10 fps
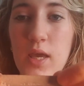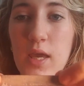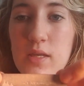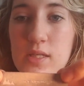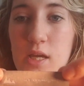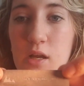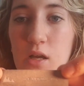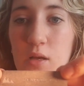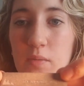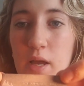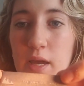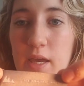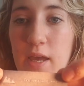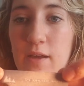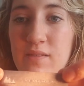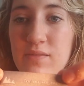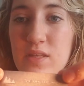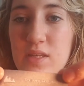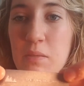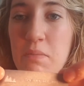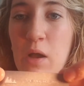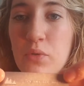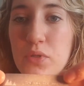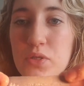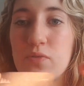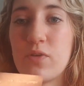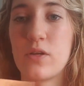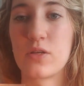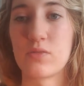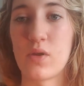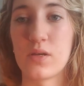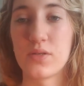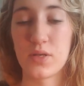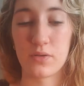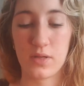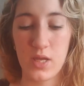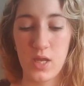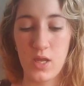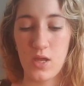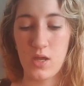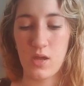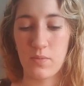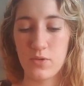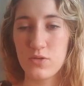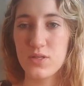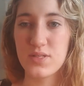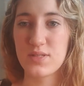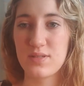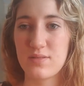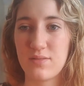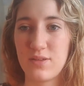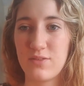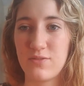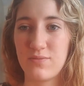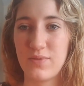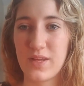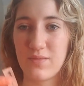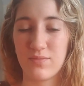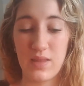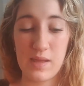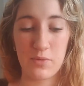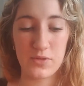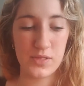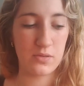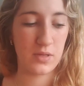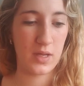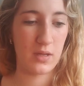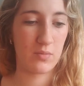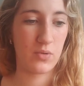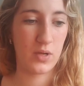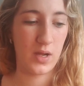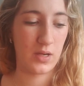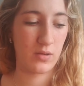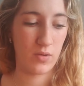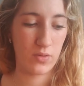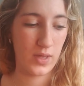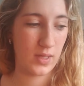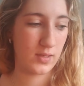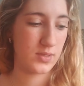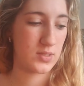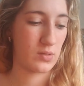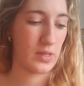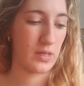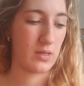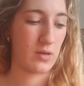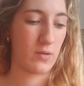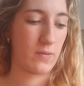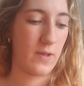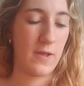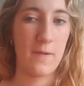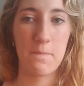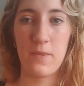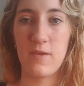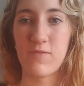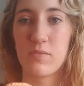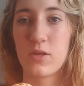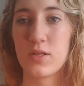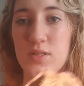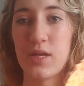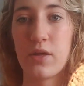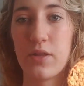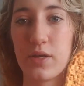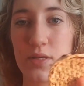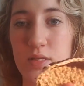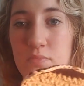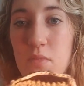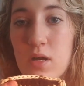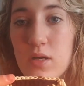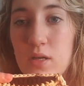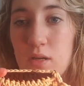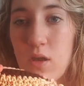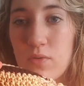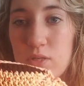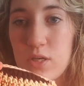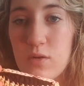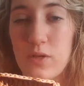and um, I have these like mountains over here as well so um, they're just little like labels you can put on your thing. So like, you know, if I'm gonna sell this mug coaster,